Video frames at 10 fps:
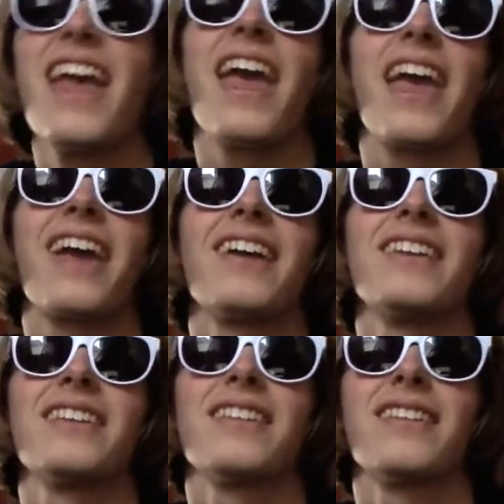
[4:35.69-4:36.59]

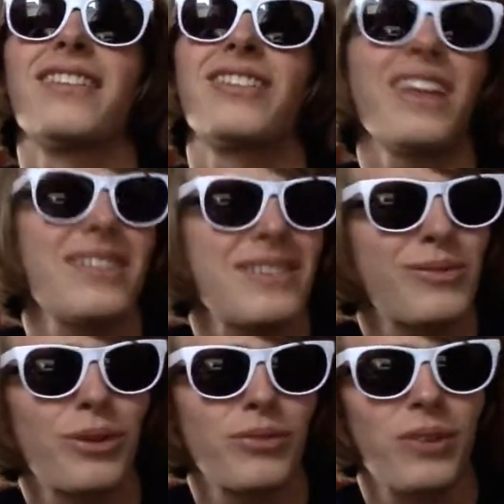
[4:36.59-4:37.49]
And they just
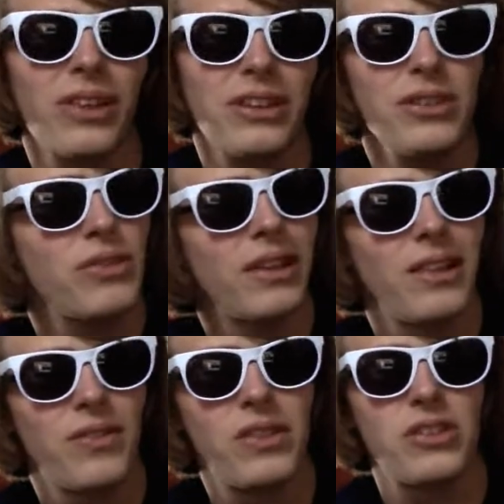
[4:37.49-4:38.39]
sort of really do. They
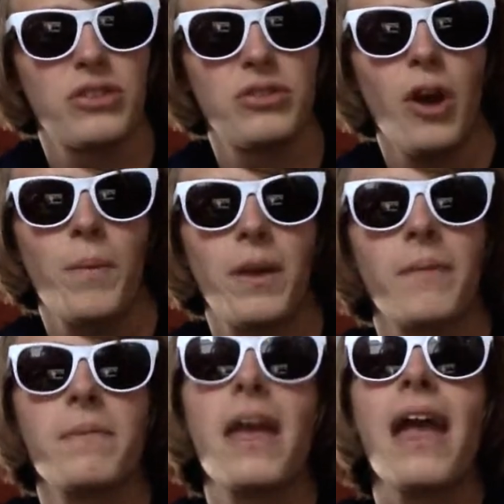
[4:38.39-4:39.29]
live in this utopia,
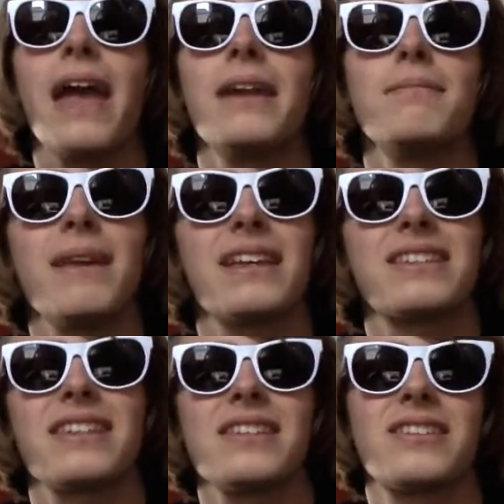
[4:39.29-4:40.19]
and it makes
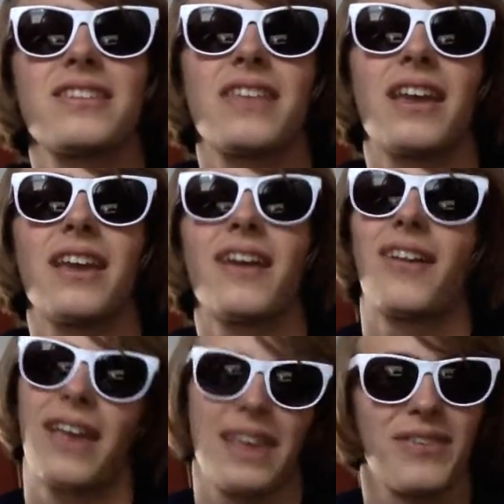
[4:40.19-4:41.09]
sense that they,
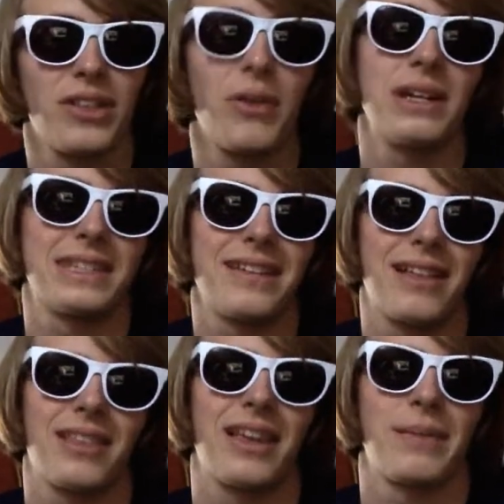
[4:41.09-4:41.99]
okay, even though I said
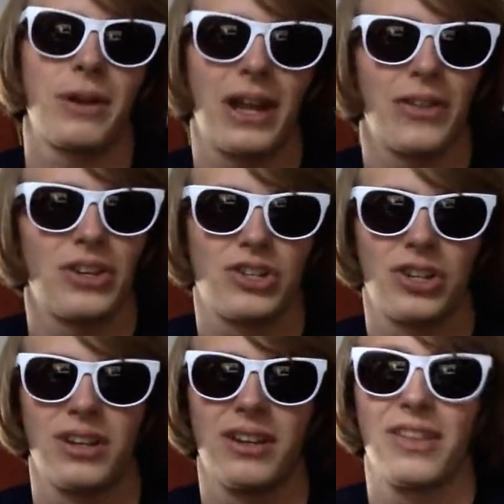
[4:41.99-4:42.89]
that thing about how they
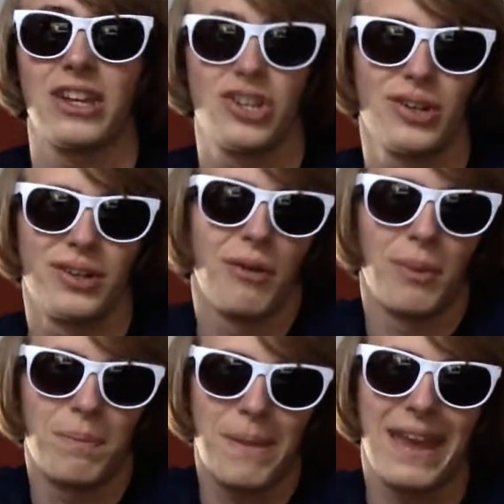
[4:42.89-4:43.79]
should know
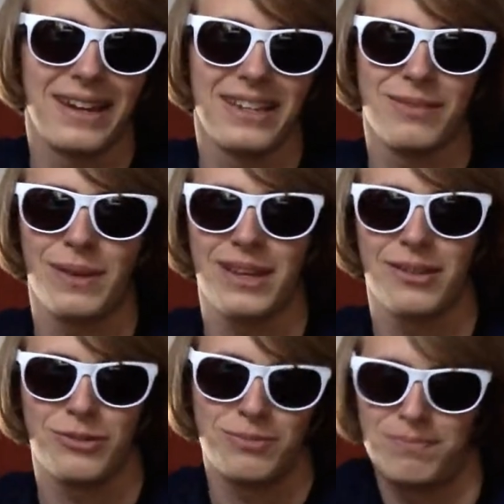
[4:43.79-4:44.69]
what pain is,
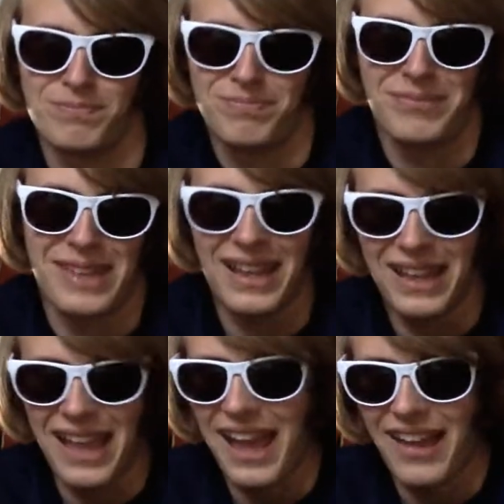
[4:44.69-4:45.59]
because,
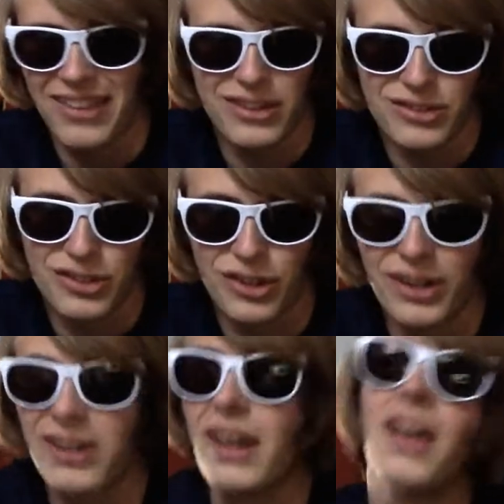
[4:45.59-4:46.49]
yeah, they
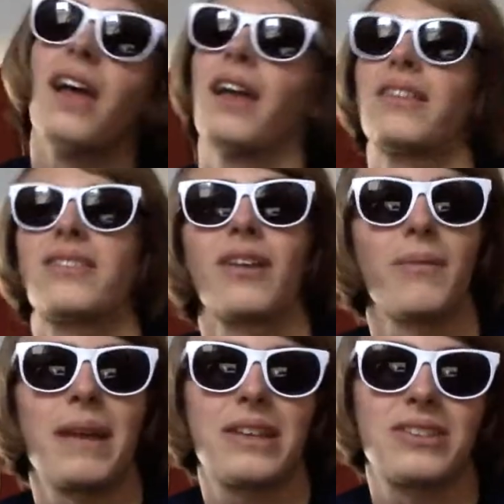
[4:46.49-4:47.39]
should, it still
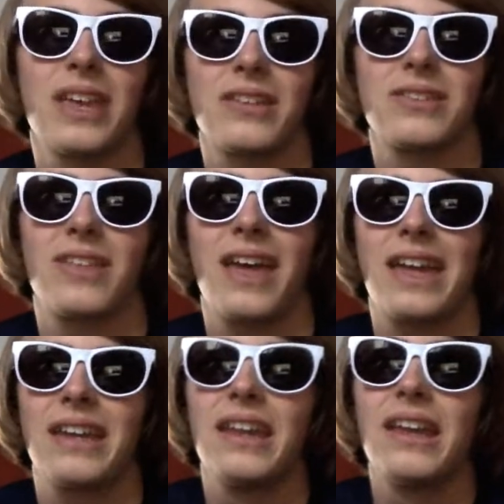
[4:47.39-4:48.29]
makes sense
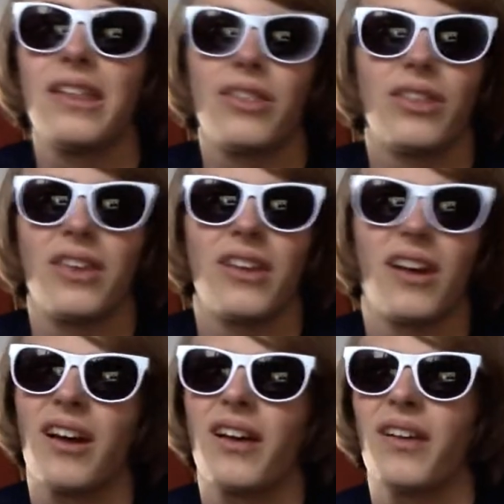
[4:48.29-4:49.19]
that
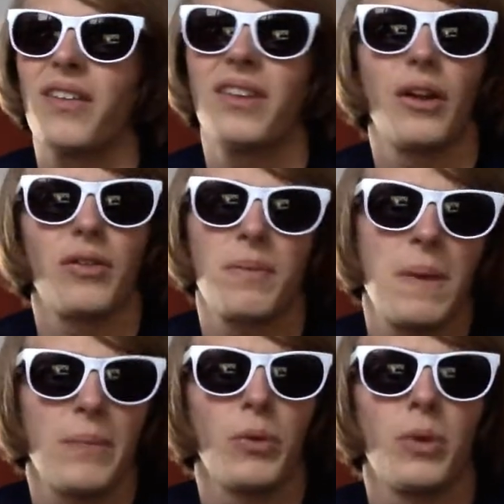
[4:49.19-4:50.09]
the
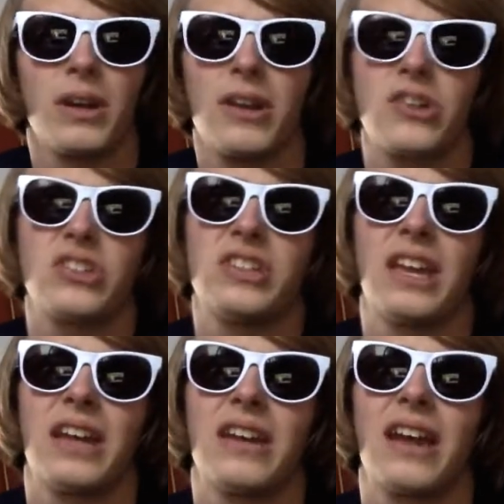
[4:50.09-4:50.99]
people wouldn't
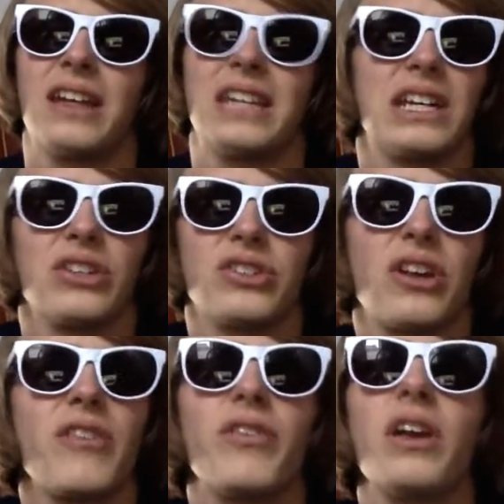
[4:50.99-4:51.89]
understand ideals
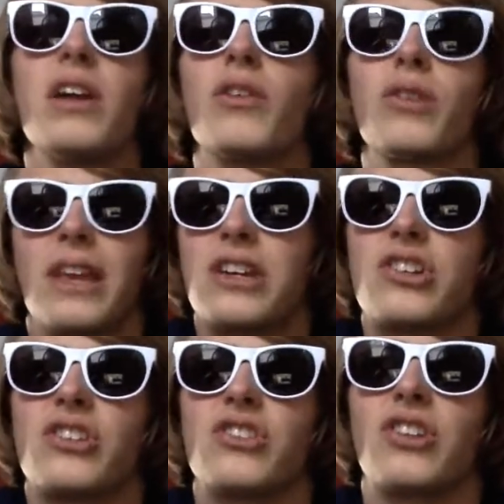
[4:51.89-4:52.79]
of
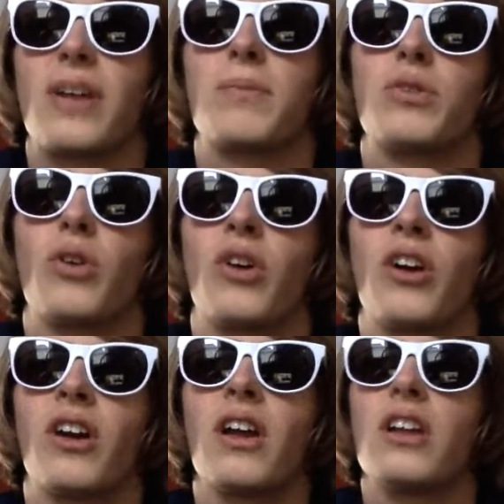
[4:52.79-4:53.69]
relationships
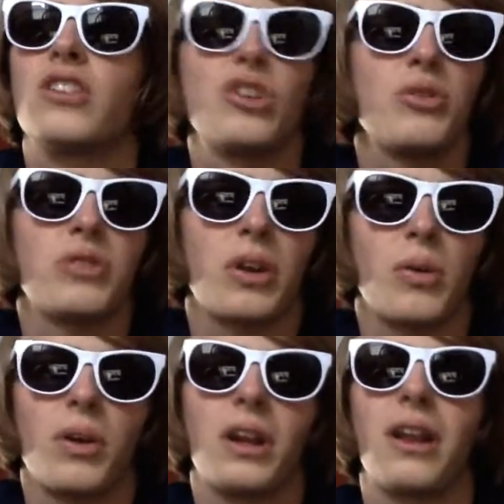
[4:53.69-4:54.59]
or choosing
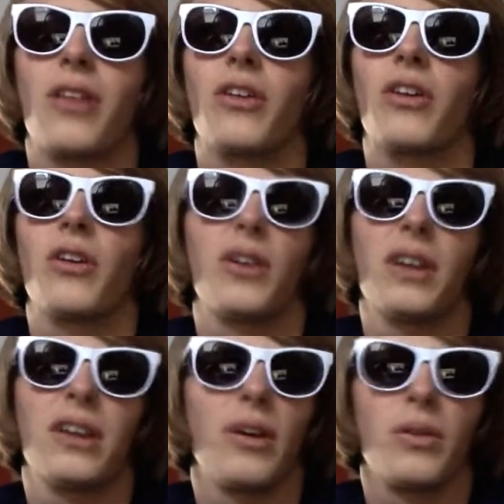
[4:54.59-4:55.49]
one another or,
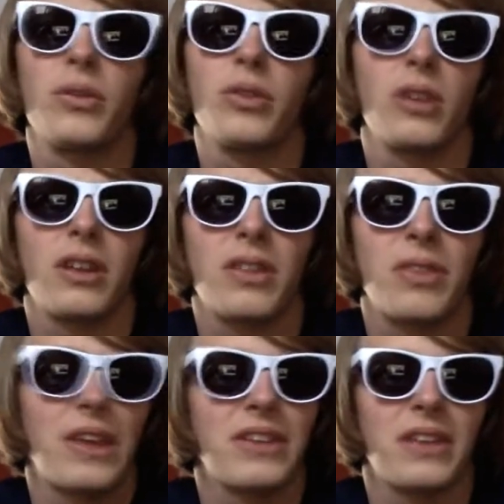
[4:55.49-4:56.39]
you know, sort of
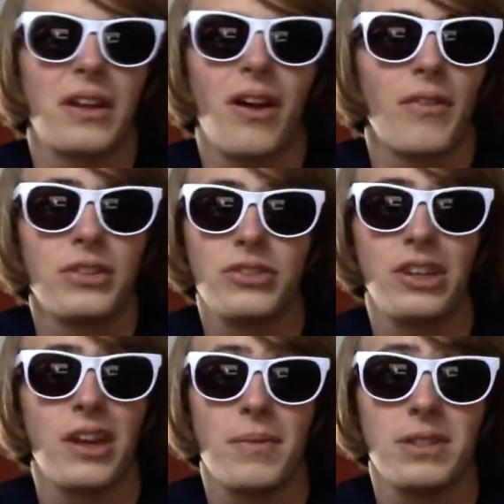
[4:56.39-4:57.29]
things that obviously
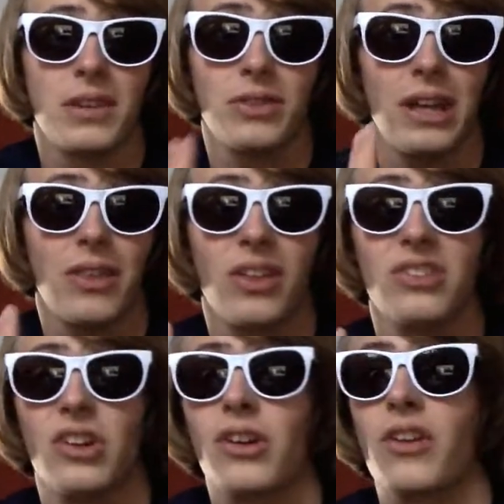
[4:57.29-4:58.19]
come as everyday
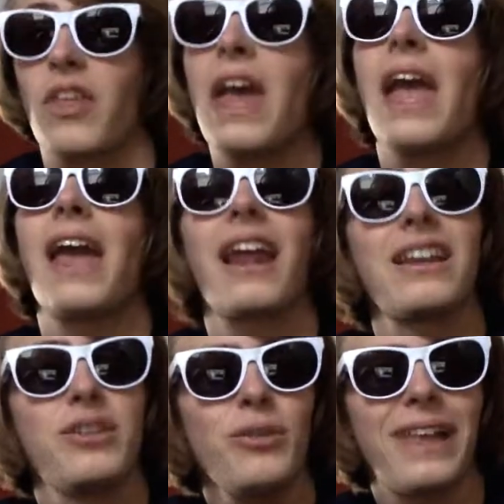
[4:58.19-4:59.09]
things on Earth. And I
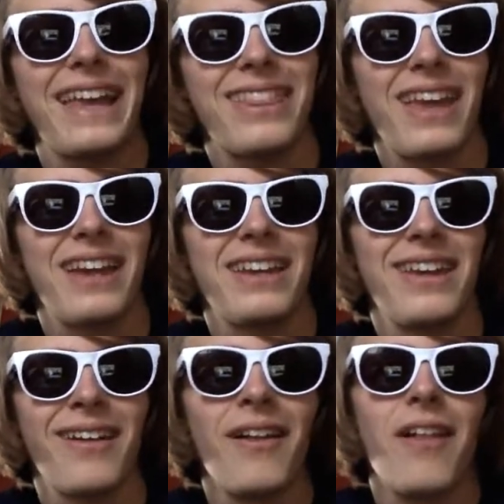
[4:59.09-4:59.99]
do like the
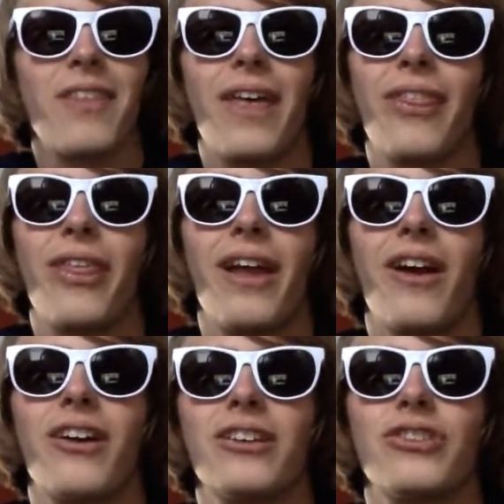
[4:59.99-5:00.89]
idea that they
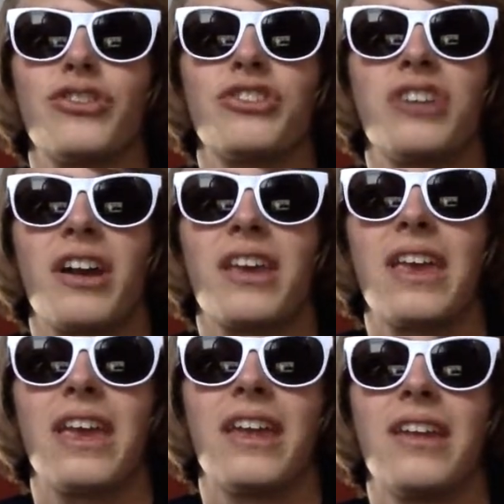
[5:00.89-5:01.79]
aren't stuck
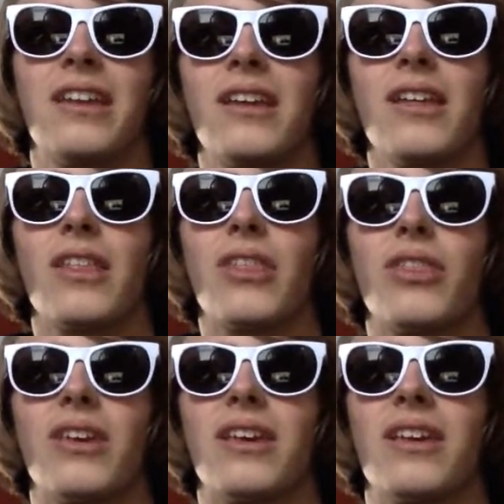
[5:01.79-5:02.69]
in
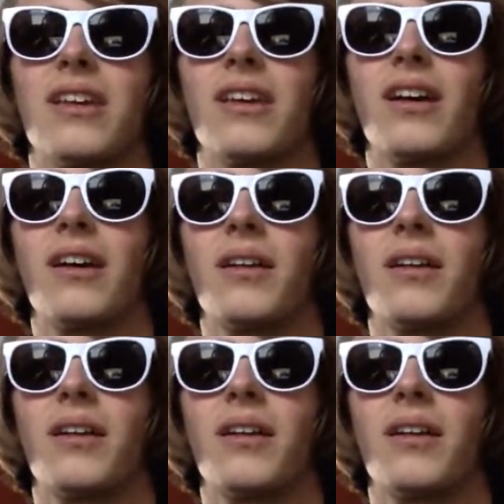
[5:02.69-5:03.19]
the,